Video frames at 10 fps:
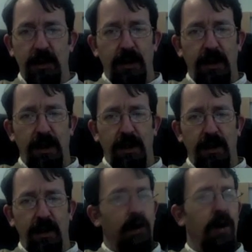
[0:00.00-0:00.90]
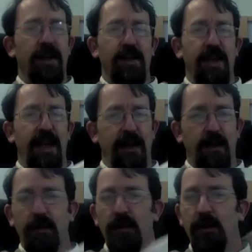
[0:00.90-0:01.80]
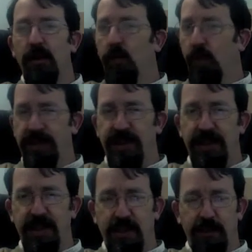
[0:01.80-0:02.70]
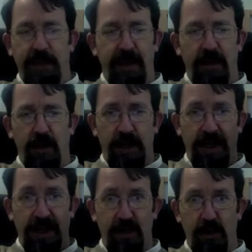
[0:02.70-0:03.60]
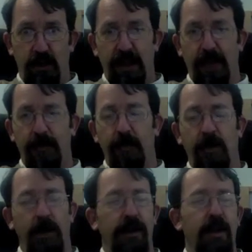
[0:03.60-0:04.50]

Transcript: uh, line 10, what's this about? I can actually look it up online.